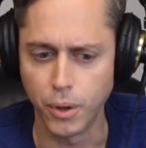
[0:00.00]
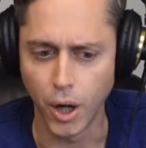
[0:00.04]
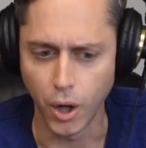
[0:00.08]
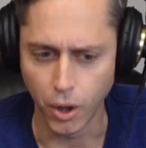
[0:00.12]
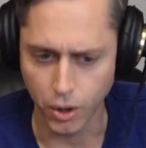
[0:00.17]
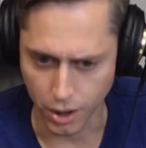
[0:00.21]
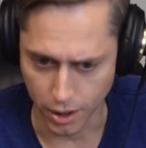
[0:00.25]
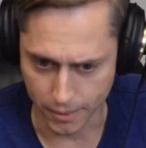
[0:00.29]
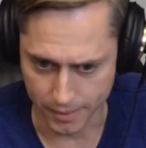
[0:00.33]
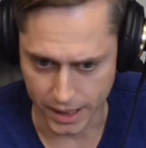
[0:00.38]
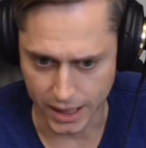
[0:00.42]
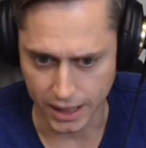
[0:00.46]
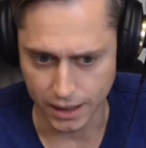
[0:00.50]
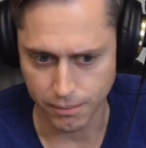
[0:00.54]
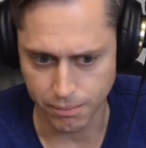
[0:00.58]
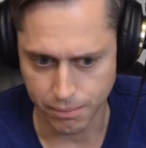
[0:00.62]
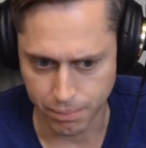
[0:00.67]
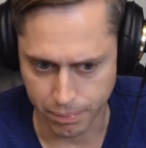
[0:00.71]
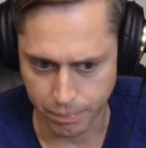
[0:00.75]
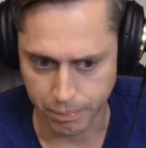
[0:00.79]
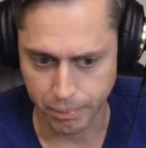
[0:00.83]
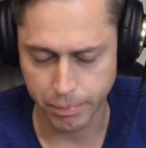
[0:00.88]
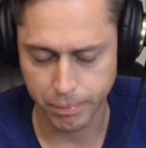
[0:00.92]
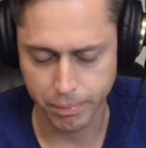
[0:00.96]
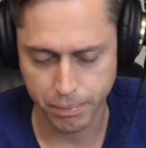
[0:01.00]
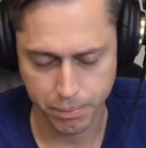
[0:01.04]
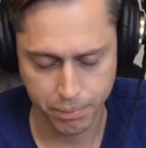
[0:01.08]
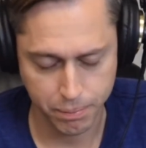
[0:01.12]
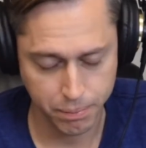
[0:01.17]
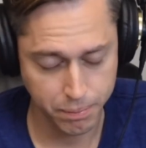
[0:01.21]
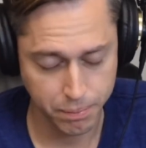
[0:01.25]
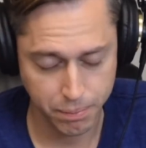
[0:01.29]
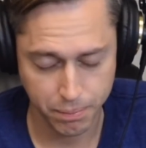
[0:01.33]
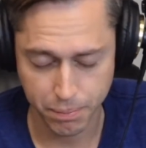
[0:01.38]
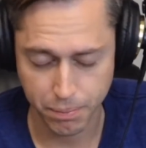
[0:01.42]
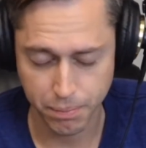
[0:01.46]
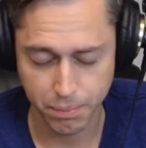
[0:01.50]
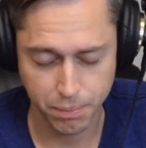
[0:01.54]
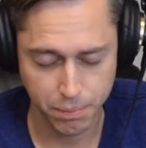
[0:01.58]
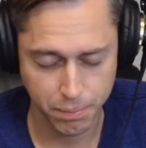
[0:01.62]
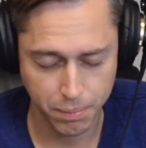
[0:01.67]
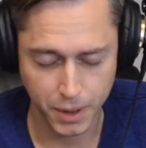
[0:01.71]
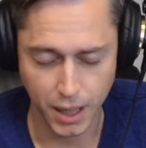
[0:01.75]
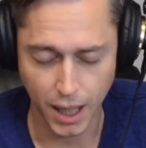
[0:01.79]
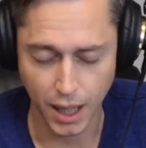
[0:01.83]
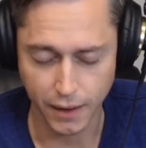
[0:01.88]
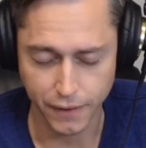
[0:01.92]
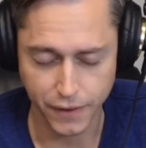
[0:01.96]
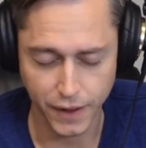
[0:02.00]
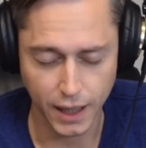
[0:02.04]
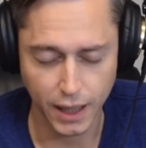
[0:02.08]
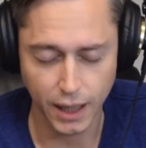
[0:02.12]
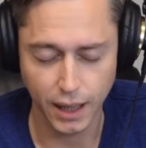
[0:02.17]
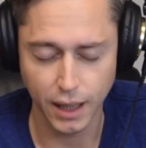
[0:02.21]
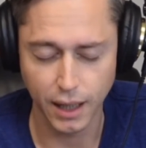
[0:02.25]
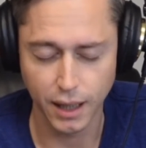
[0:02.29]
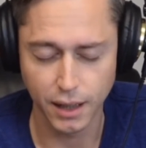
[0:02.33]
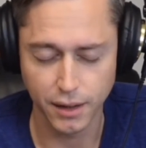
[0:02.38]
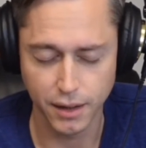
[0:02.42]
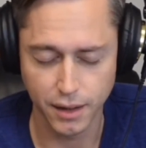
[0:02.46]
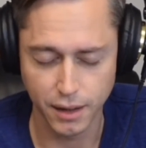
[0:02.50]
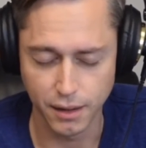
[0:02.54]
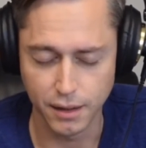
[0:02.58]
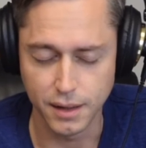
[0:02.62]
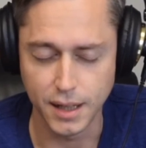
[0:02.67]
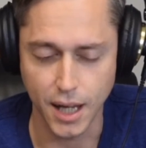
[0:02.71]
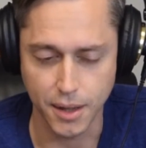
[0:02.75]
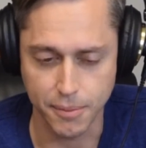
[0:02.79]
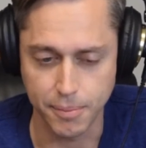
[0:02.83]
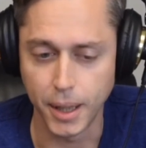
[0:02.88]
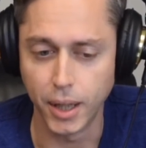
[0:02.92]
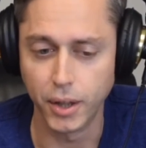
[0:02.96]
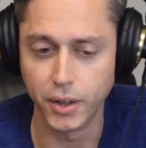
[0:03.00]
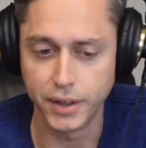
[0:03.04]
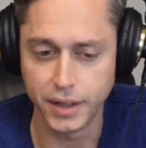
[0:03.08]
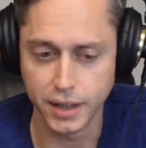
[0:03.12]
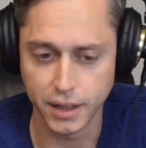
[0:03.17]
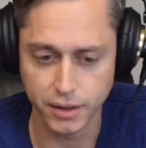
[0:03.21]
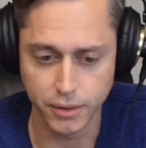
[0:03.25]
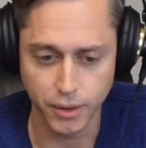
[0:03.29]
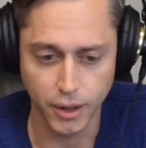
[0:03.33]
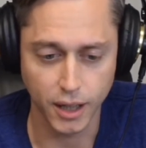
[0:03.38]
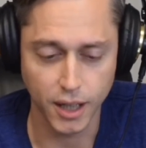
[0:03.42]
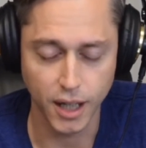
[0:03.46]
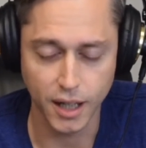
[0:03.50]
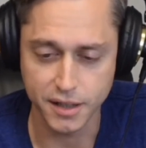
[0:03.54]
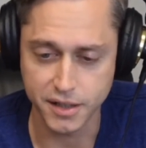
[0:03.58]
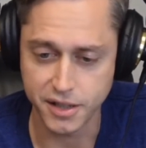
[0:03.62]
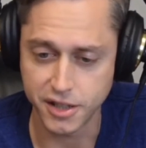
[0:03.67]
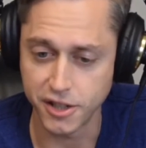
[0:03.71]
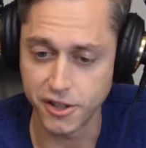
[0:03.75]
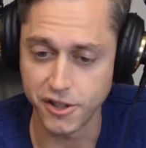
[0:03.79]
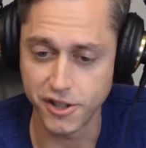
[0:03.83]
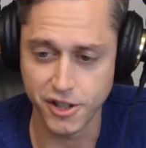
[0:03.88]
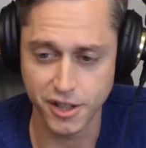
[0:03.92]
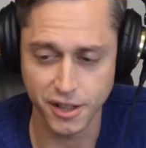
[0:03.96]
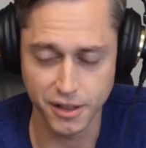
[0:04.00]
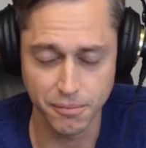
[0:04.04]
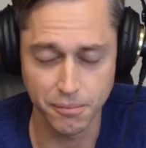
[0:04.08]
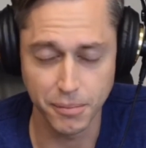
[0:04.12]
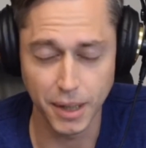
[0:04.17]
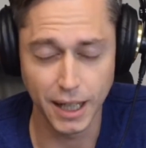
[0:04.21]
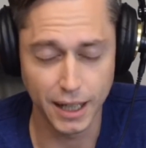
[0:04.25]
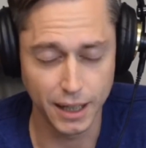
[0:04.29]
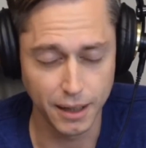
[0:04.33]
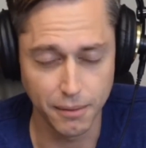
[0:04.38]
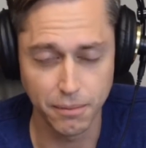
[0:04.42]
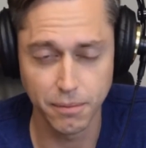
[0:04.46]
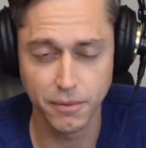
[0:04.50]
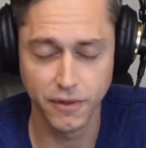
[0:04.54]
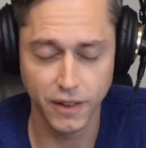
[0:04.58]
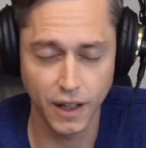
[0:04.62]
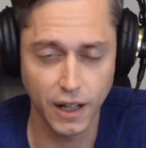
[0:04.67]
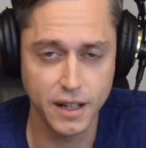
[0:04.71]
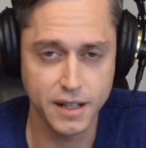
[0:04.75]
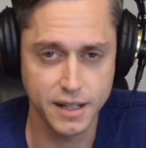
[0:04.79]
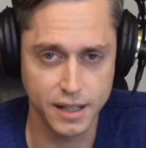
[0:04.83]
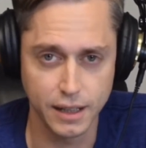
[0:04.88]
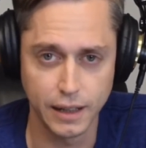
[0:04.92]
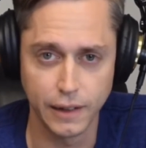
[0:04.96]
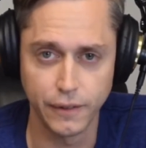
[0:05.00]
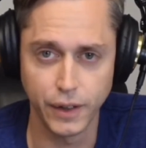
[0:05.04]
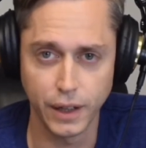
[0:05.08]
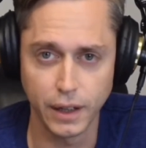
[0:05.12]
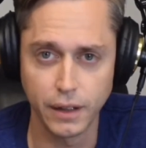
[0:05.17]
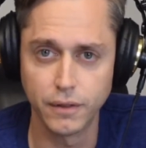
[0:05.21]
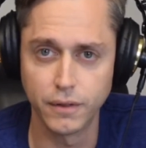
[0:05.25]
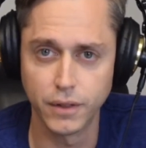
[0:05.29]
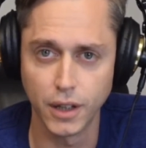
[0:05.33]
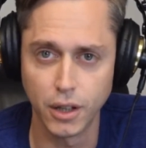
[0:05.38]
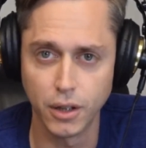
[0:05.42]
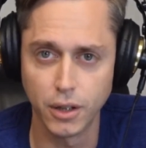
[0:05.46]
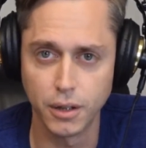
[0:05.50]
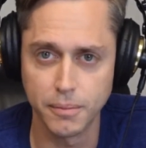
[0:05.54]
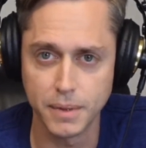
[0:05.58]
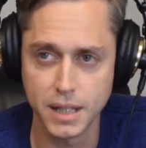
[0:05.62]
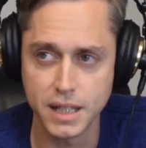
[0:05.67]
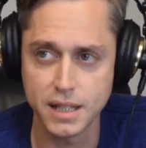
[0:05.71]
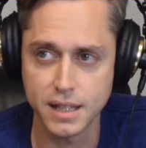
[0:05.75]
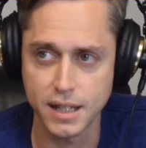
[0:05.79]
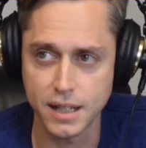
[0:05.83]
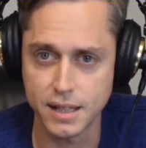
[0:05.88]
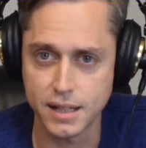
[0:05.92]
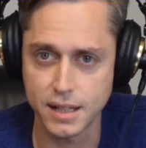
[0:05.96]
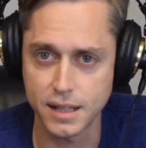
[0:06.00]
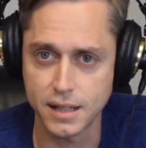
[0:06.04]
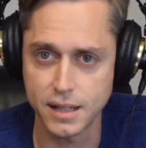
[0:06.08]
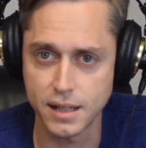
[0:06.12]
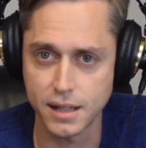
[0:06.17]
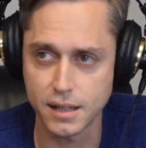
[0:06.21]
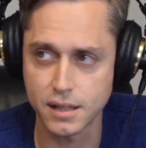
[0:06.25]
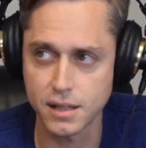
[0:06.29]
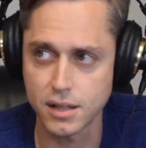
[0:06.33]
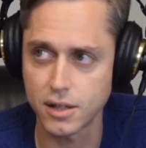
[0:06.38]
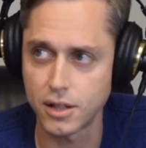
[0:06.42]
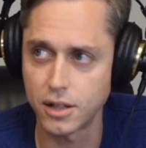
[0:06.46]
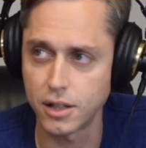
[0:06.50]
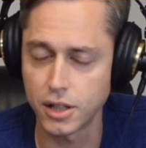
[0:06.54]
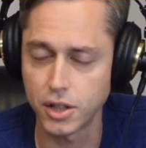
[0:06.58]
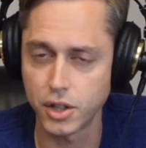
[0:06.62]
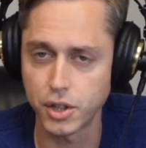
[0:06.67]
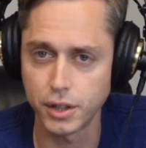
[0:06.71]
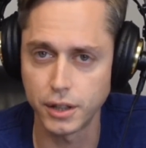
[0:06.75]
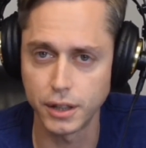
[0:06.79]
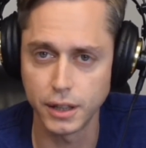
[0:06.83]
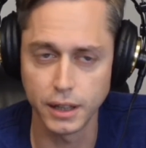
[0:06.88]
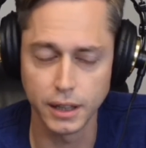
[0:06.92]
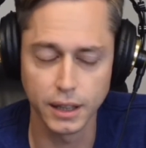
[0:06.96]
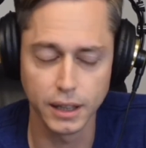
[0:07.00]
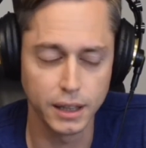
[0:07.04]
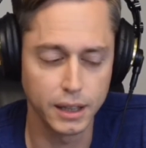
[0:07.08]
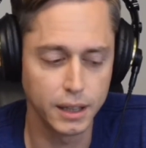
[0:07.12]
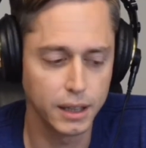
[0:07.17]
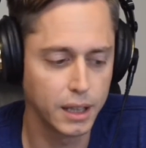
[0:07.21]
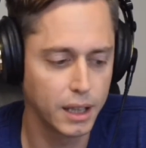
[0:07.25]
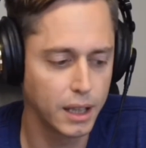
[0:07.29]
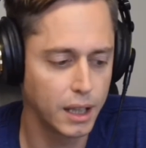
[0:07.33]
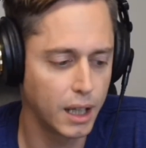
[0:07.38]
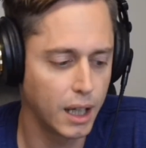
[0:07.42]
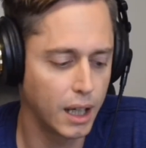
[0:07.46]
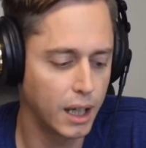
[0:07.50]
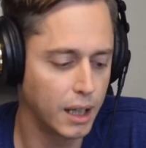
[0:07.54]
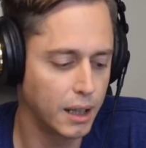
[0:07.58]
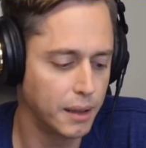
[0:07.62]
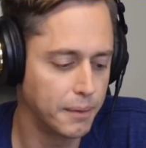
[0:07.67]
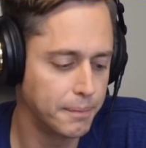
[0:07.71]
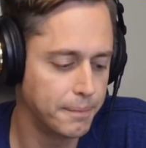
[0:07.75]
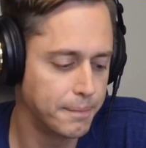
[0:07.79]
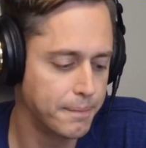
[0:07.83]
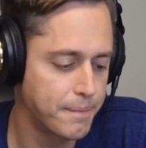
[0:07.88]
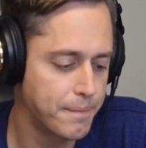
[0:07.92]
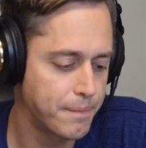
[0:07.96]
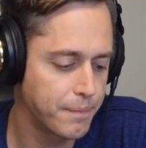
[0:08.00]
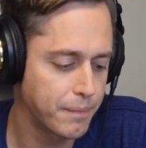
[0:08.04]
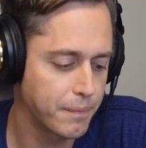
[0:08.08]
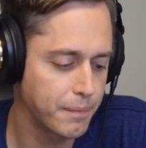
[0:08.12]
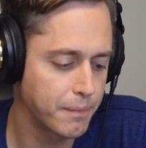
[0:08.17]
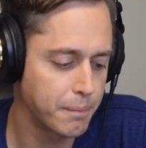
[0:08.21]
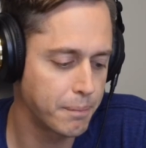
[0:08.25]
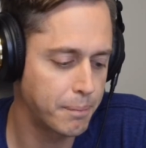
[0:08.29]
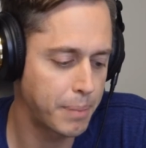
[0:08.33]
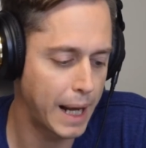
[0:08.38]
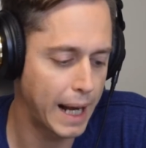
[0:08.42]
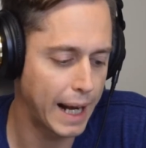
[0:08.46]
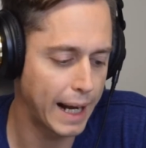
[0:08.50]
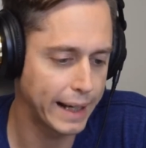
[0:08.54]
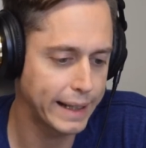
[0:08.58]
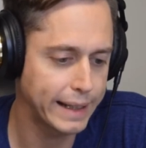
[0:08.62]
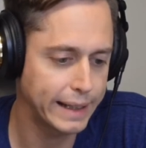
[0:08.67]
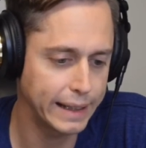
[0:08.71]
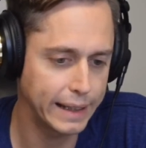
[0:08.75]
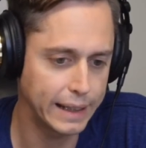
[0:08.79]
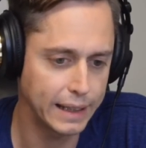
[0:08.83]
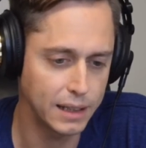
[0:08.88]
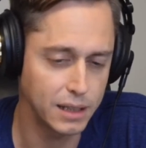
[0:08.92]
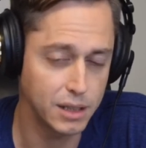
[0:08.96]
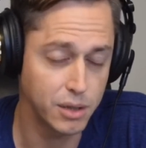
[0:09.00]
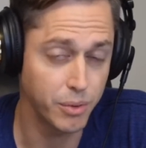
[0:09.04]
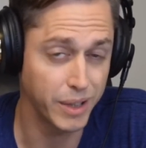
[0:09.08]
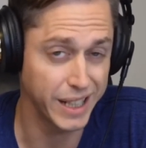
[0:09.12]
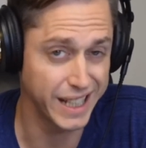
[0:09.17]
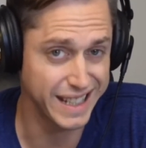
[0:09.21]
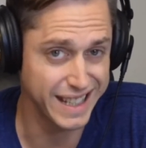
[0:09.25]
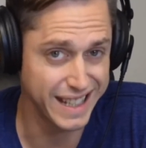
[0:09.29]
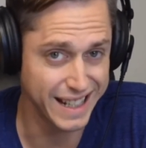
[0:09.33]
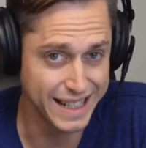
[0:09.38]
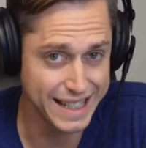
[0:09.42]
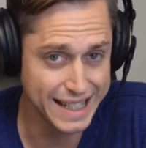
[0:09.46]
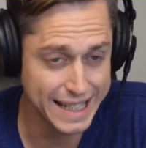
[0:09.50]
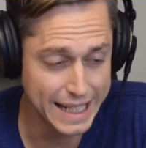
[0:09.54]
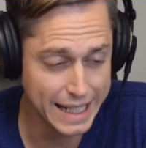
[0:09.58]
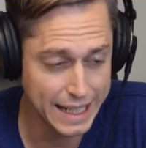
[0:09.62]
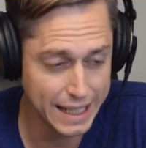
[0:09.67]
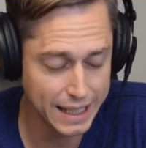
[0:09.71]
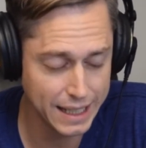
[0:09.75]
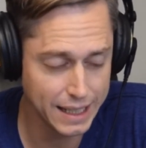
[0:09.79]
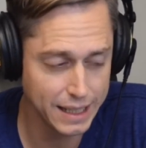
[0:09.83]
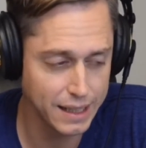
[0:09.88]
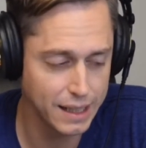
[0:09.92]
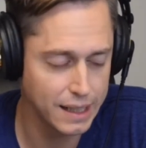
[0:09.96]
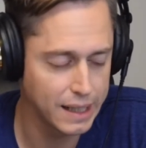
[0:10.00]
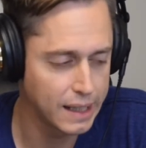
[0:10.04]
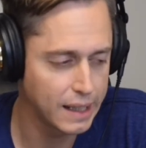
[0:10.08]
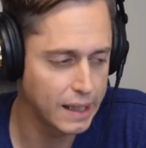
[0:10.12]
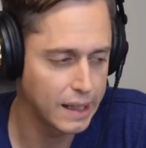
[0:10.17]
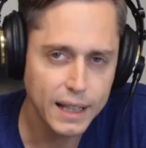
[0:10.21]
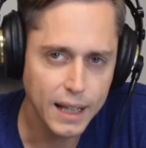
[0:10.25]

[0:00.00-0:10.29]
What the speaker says: Oklahoma did codify the death penalty into our constitution by a very significant vote. I mean, 66-33 back in 2016.